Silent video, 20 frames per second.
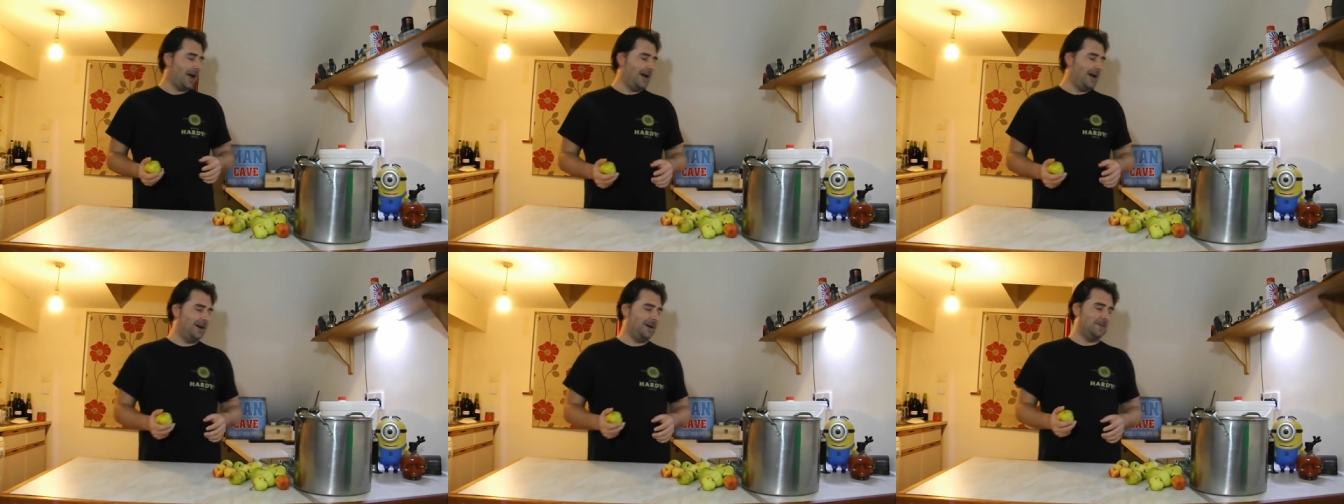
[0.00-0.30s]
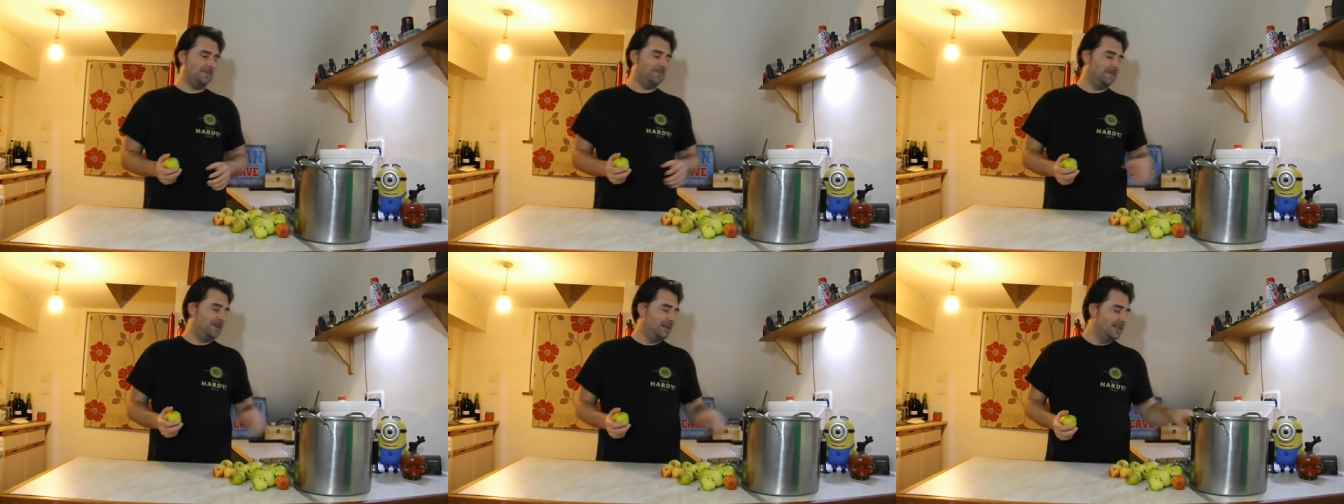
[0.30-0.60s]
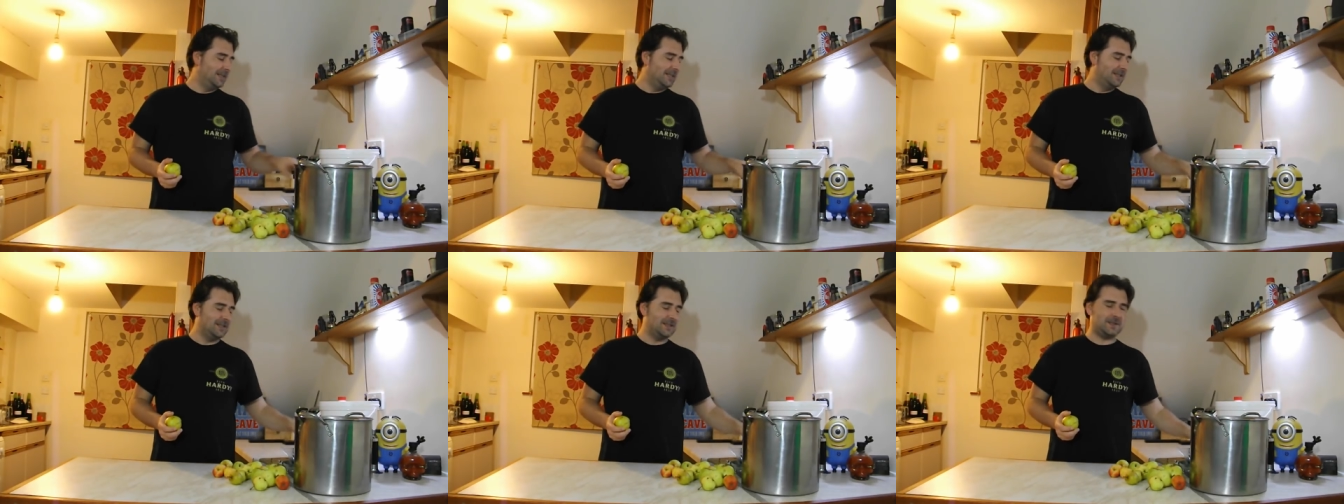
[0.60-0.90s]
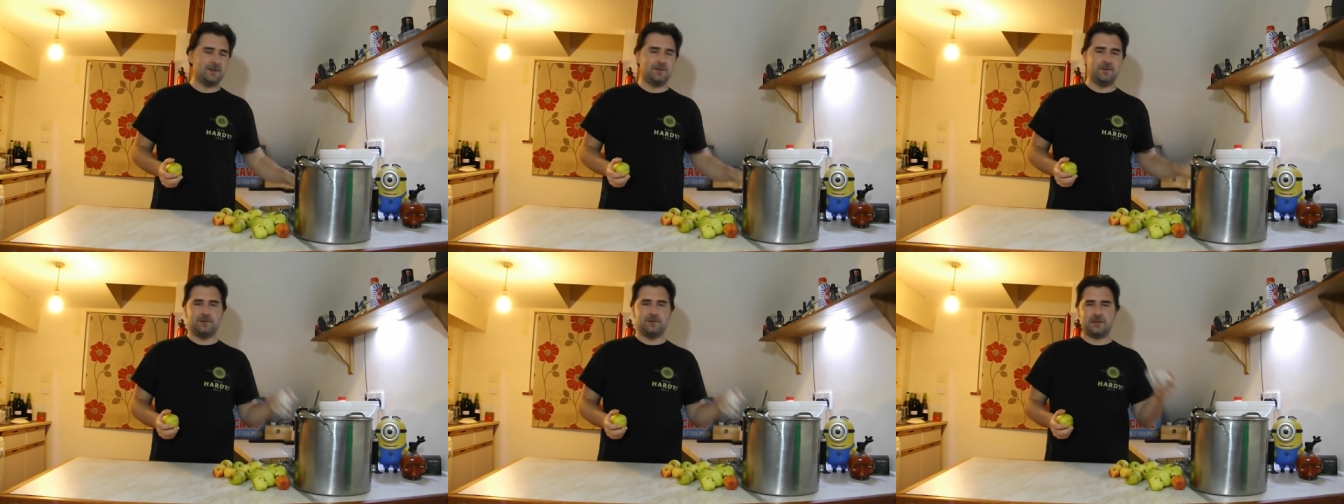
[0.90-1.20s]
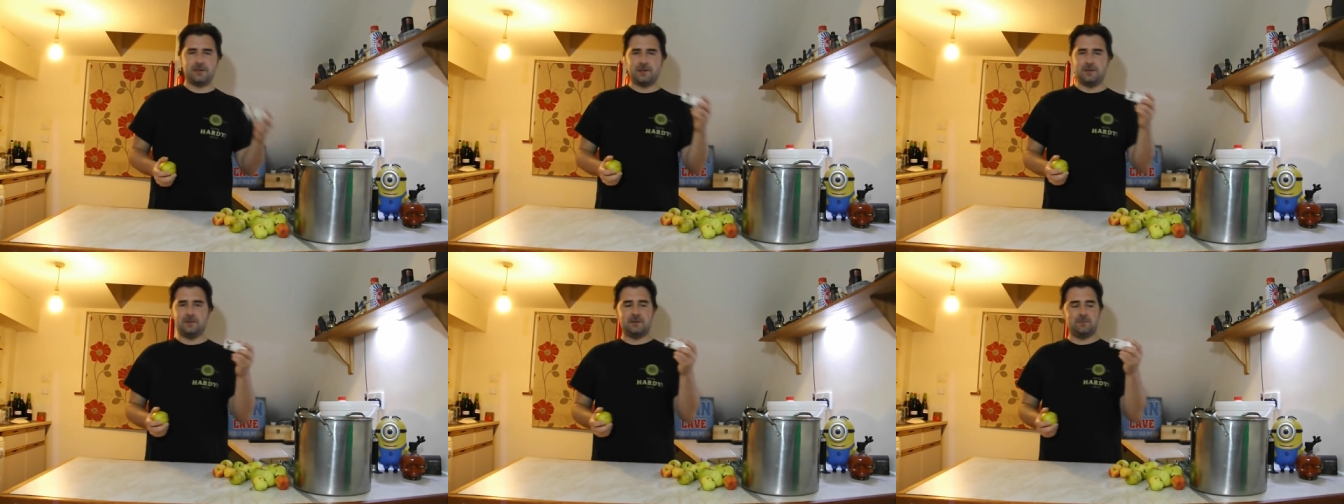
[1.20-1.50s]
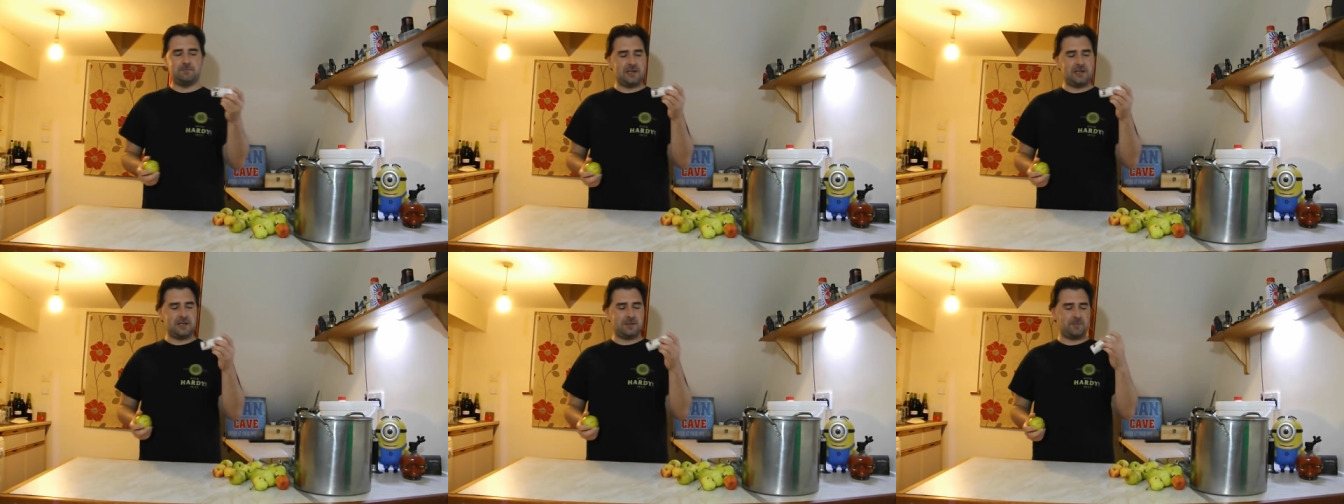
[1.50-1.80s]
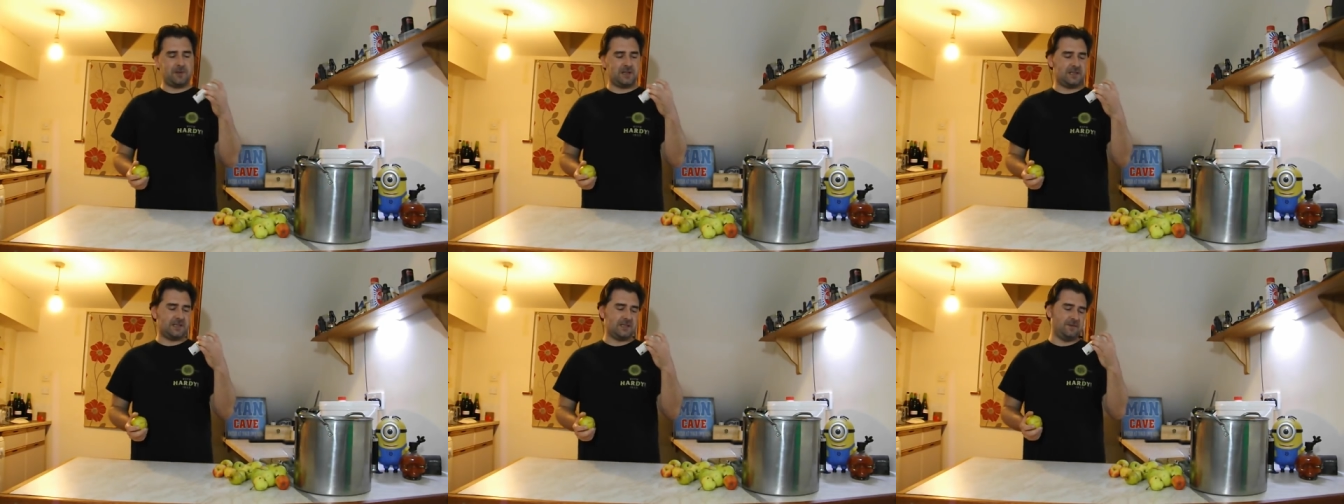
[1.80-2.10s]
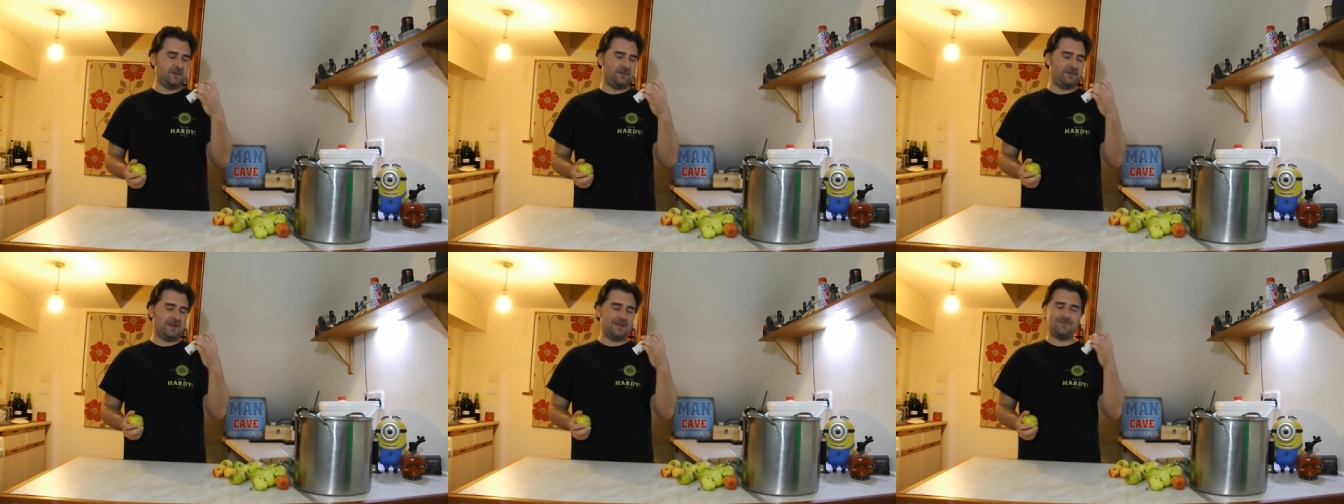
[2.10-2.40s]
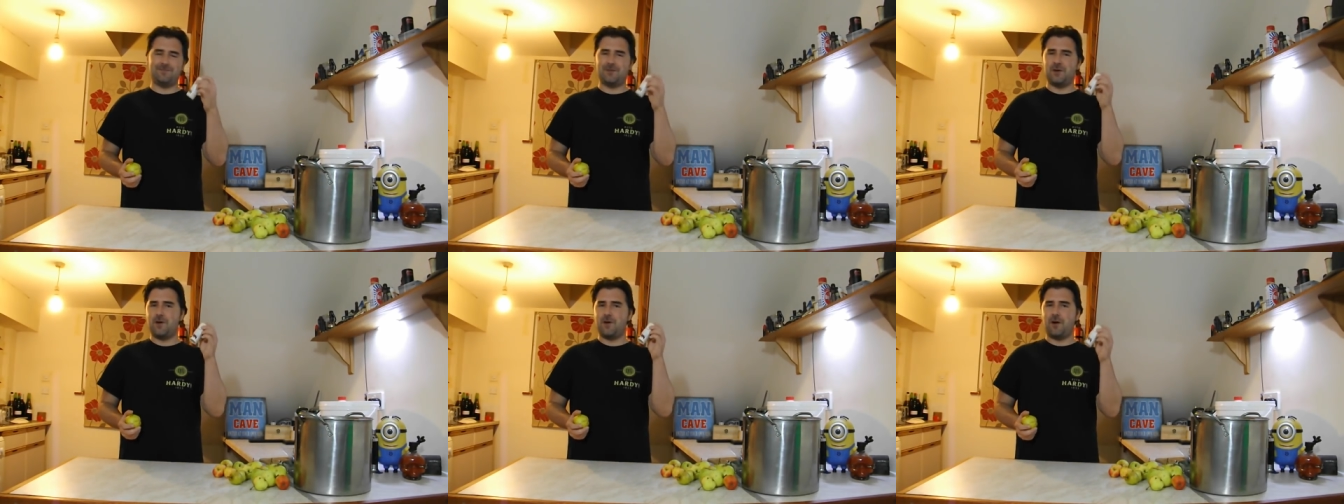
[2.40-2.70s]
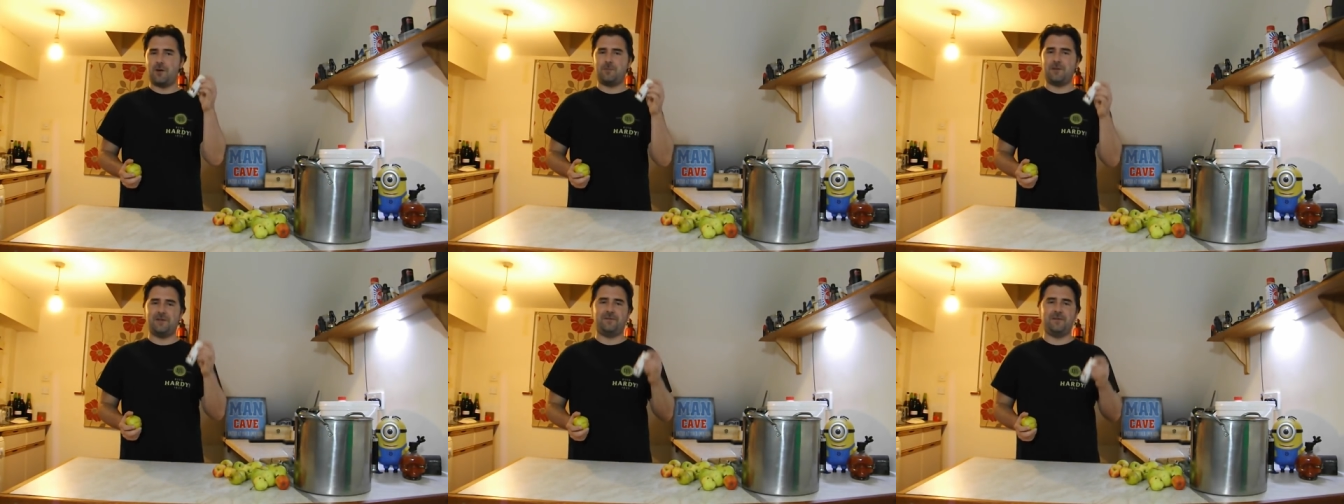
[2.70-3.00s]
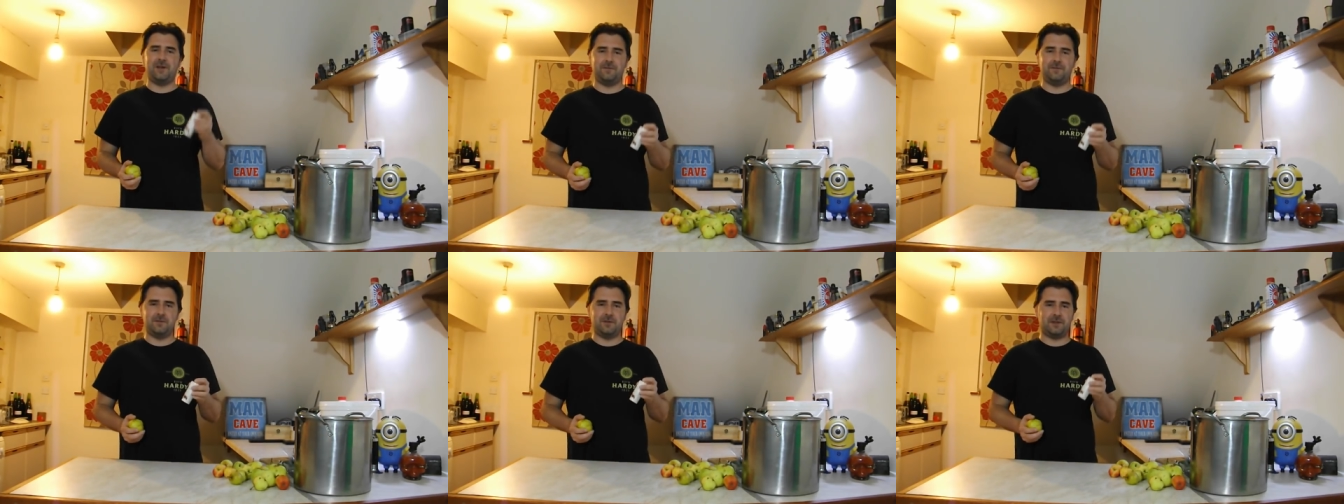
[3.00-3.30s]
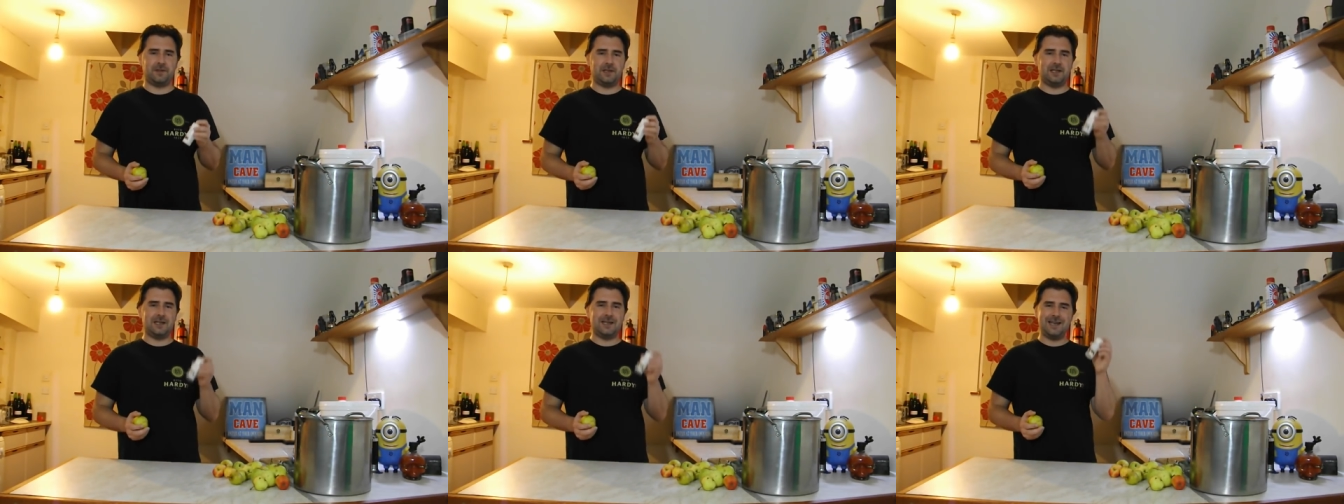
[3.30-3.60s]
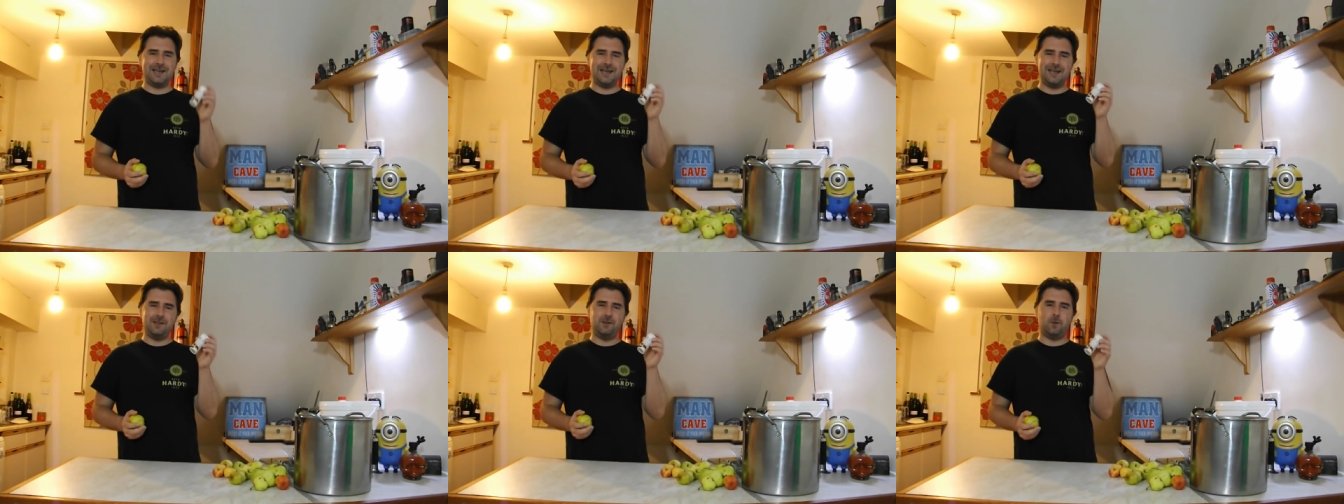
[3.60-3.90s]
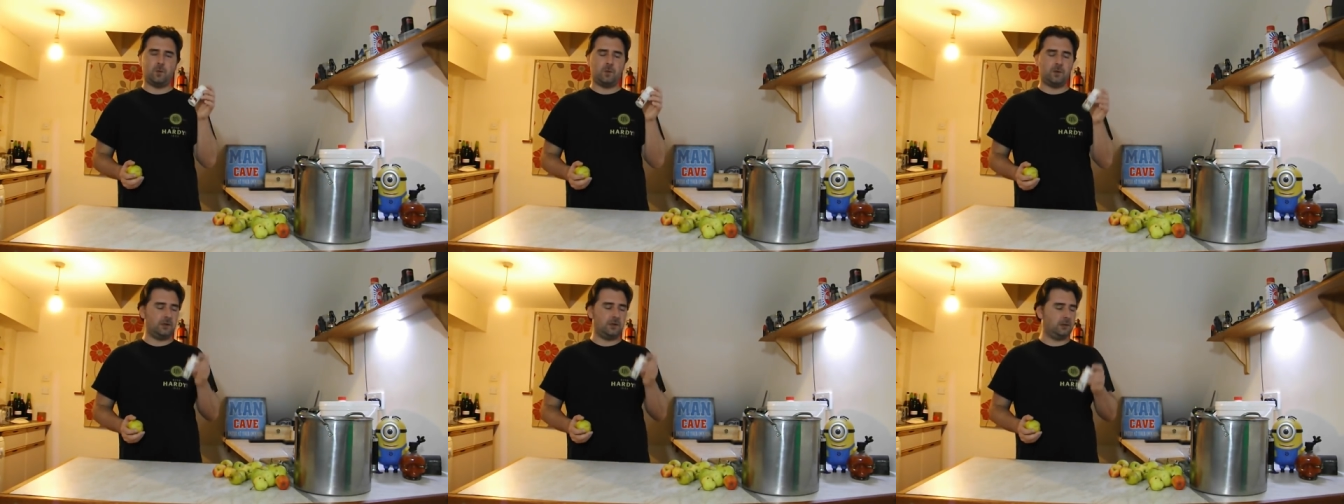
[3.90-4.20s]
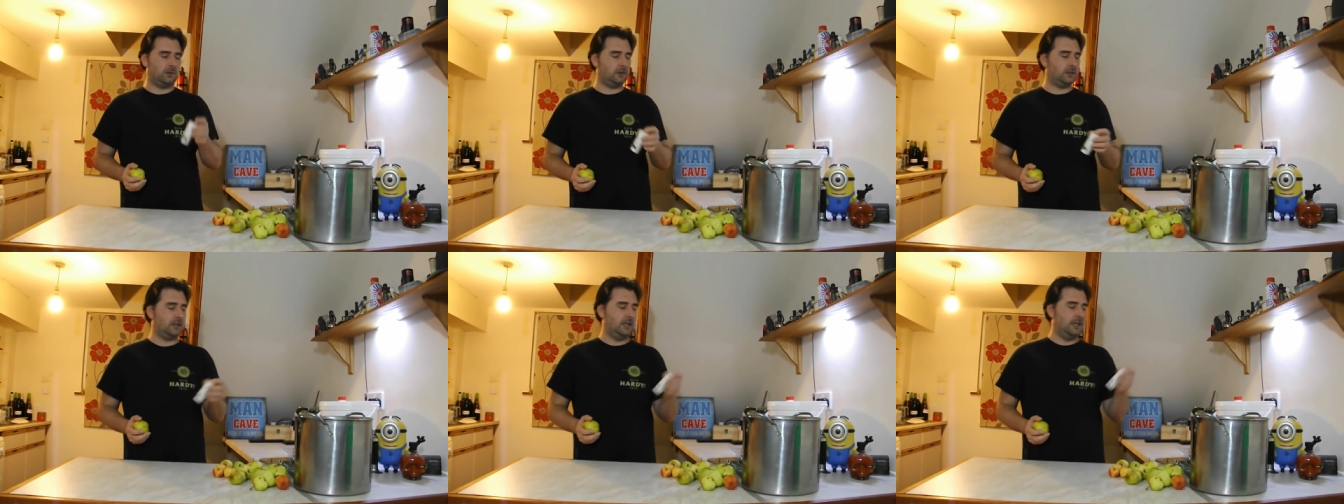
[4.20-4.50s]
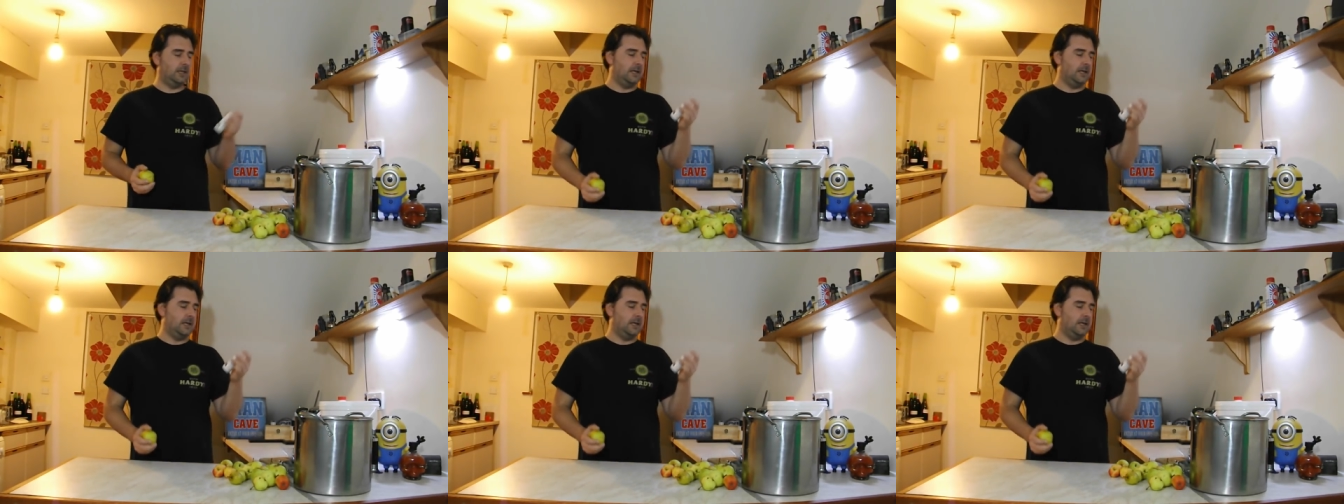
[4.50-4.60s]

Um, so sodium metabisulfite, not my favorite thing in the world,